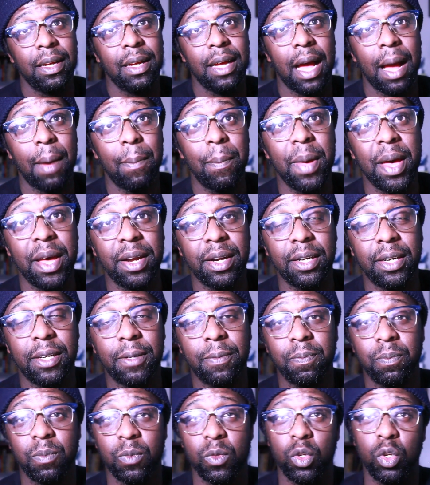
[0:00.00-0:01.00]
I'm better.
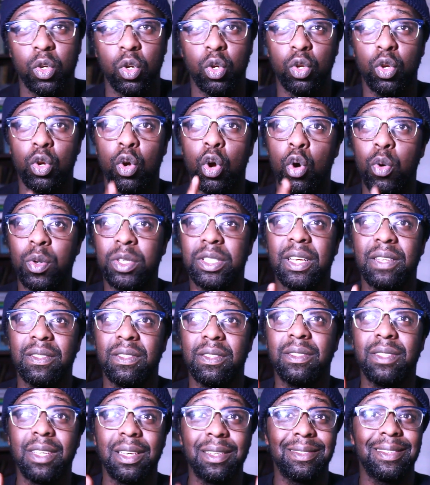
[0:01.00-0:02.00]
You always have
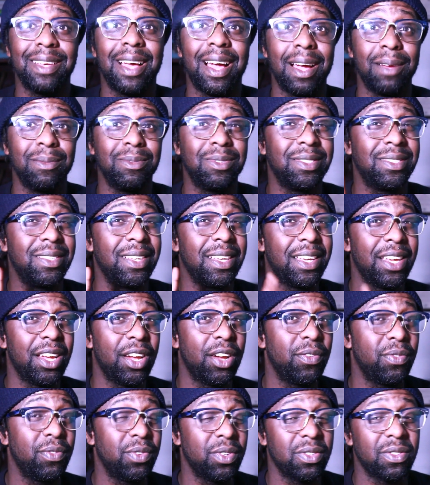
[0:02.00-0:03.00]
to take time to take care
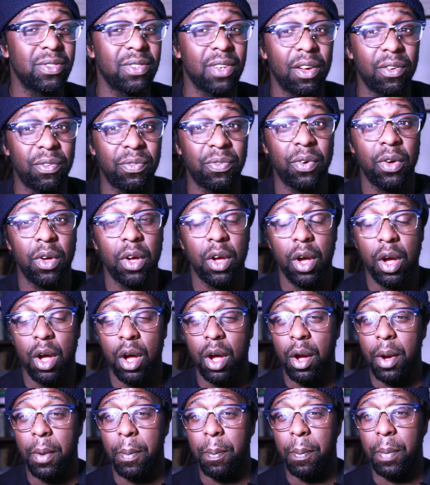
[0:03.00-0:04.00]
of yourself.
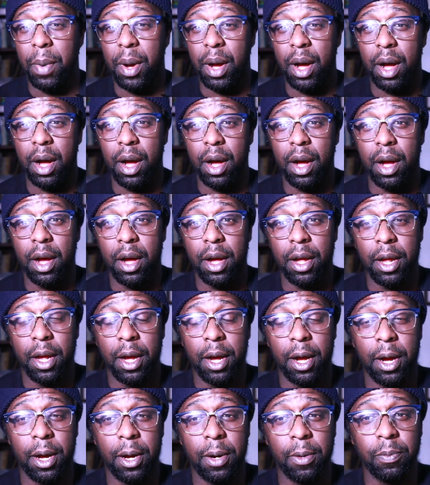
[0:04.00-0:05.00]
But
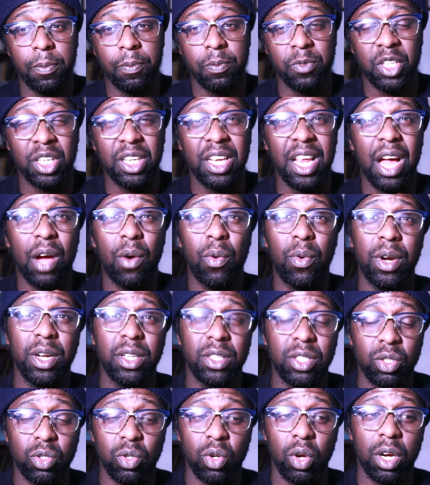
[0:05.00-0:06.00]
today I wanted
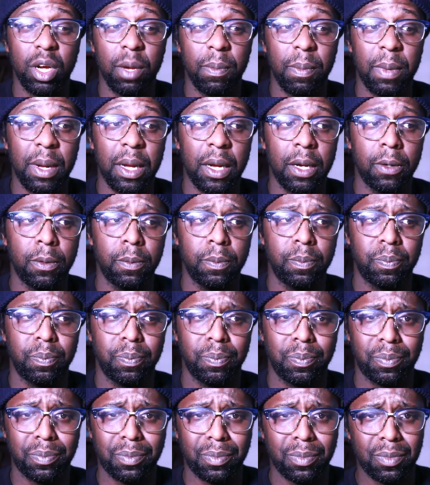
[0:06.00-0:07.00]
to talk about
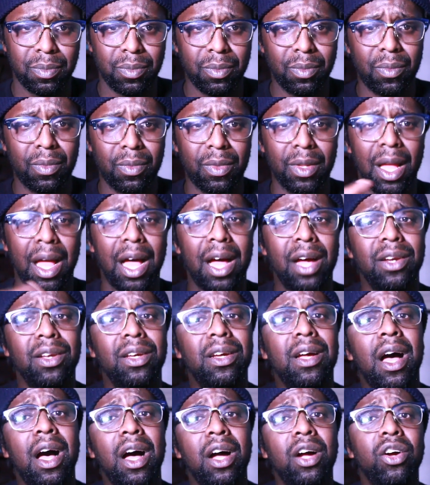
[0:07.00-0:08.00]
how to
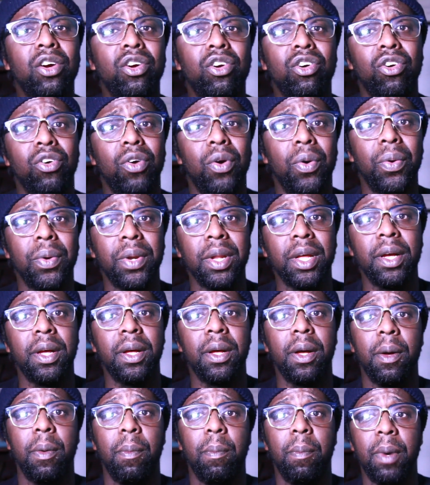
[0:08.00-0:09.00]
conquer Corona.
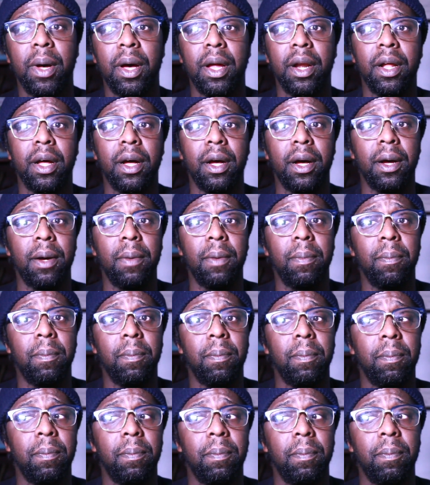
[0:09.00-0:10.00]
But
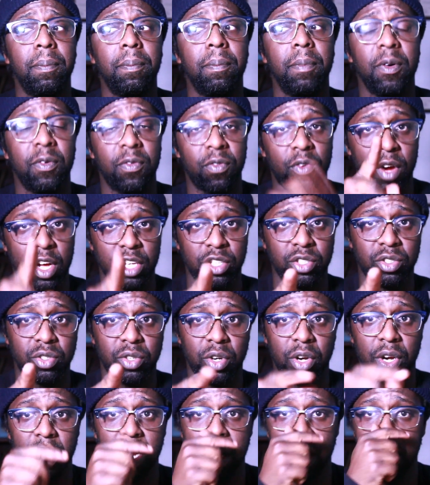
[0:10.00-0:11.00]
before I
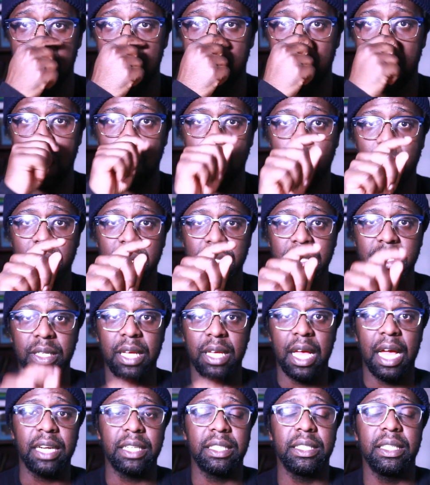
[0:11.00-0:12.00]
start, I wanted to
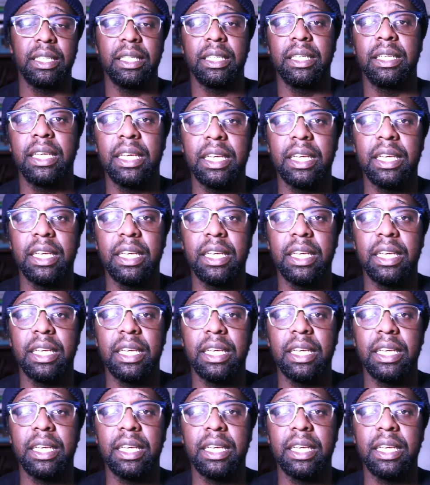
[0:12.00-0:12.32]
actually